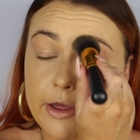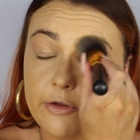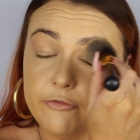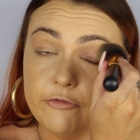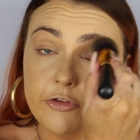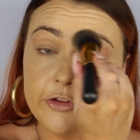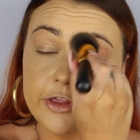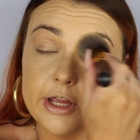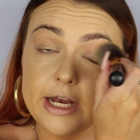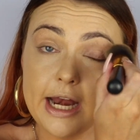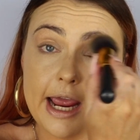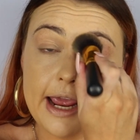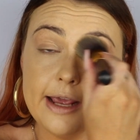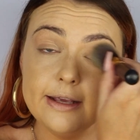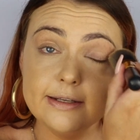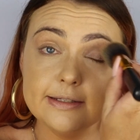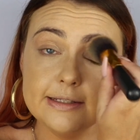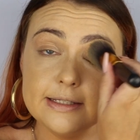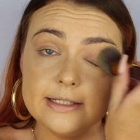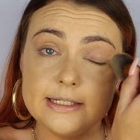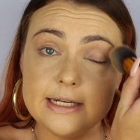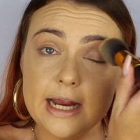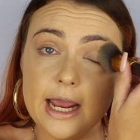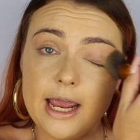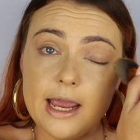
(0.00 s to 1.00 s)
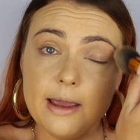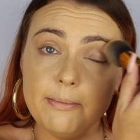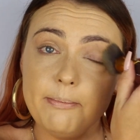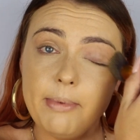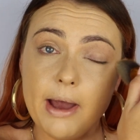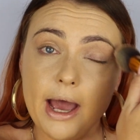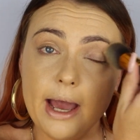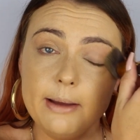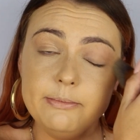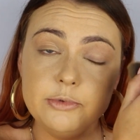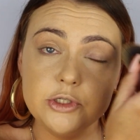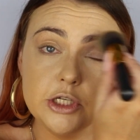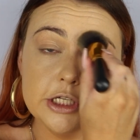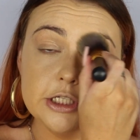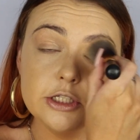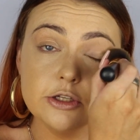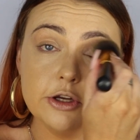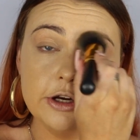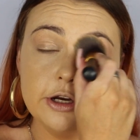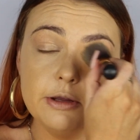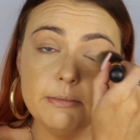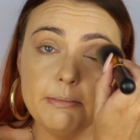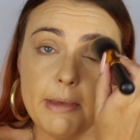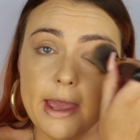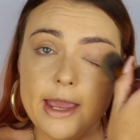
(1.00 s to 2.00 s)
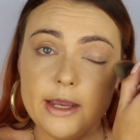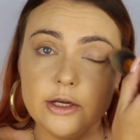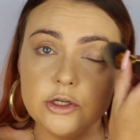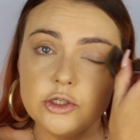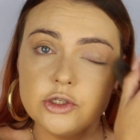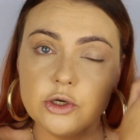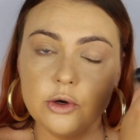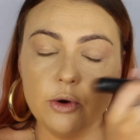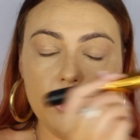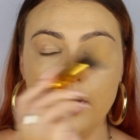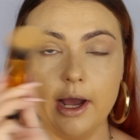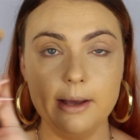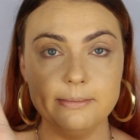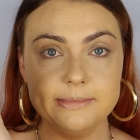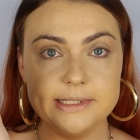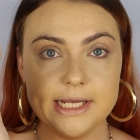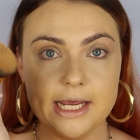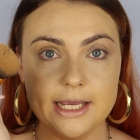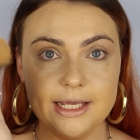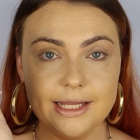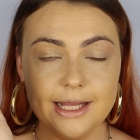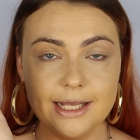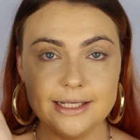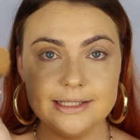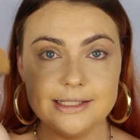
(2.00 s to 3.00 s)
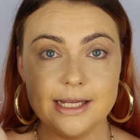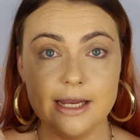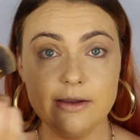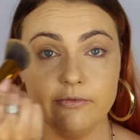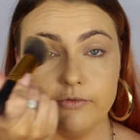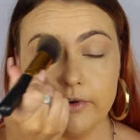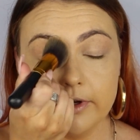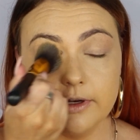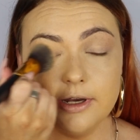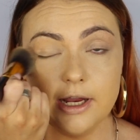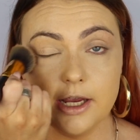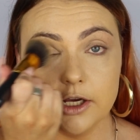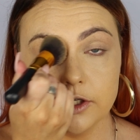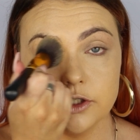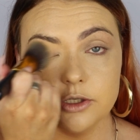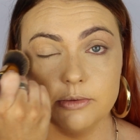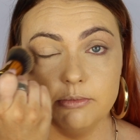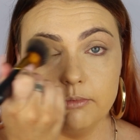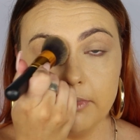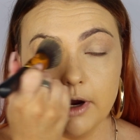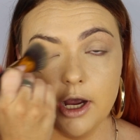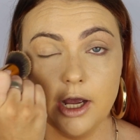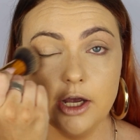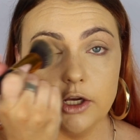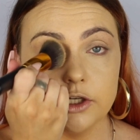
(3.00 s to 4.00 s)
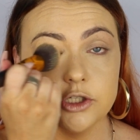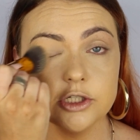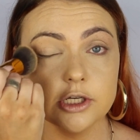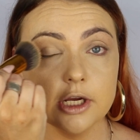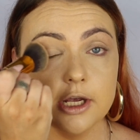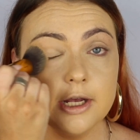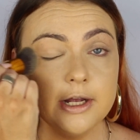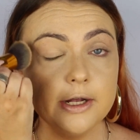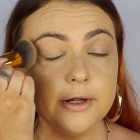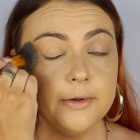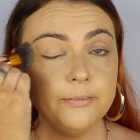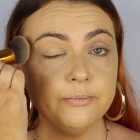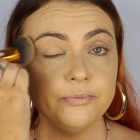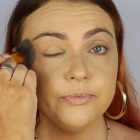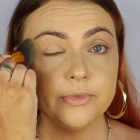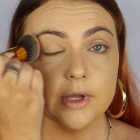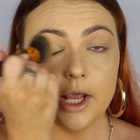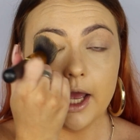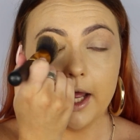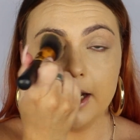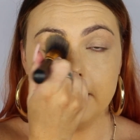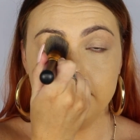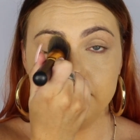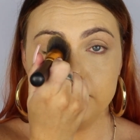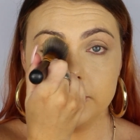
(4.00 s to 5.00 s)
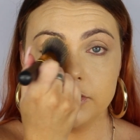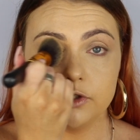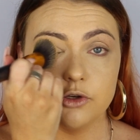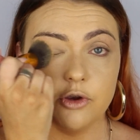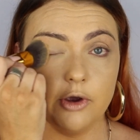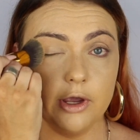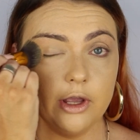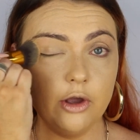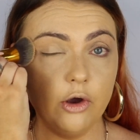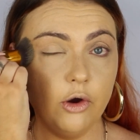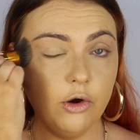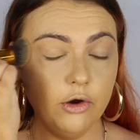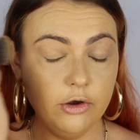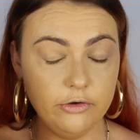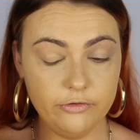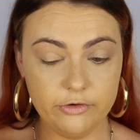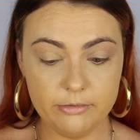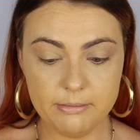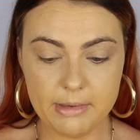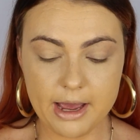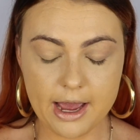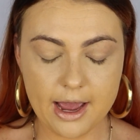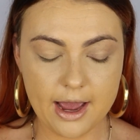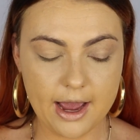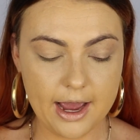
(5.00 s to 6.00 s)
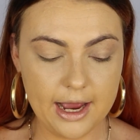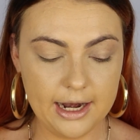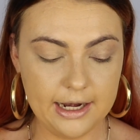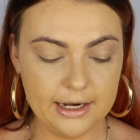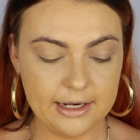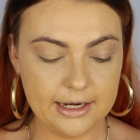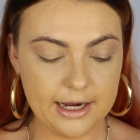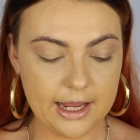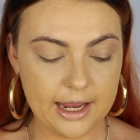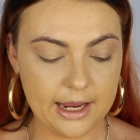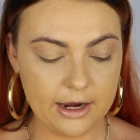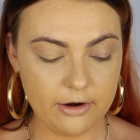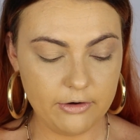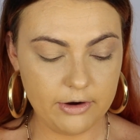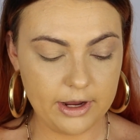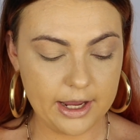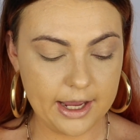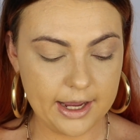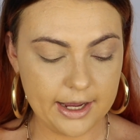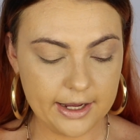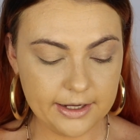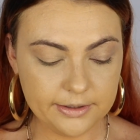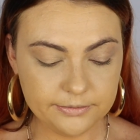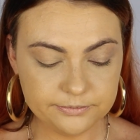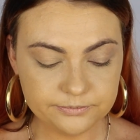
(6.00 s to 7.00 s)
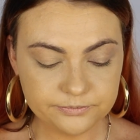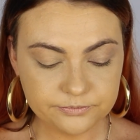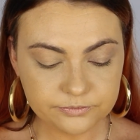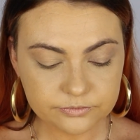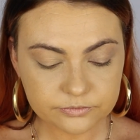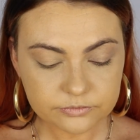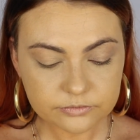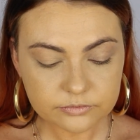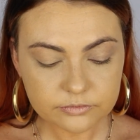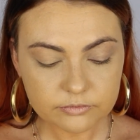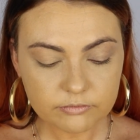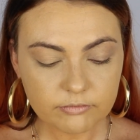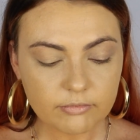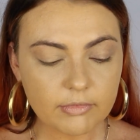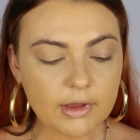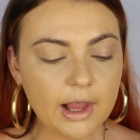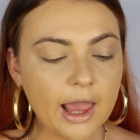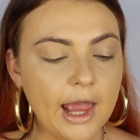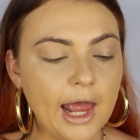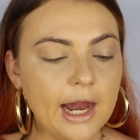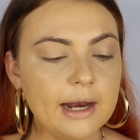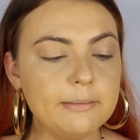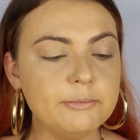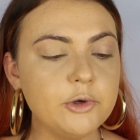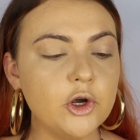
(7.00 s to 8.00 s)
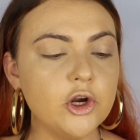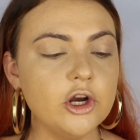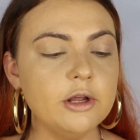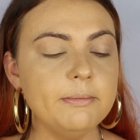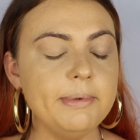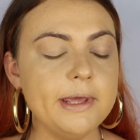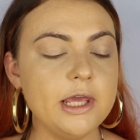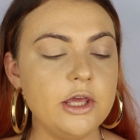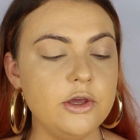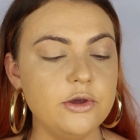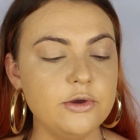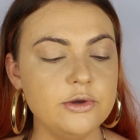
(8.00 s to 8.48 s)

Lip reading: For the next step, I'm just going to make sure I'm taking that same foundation brush and I'm just going over my eyelid area, and I'm going to be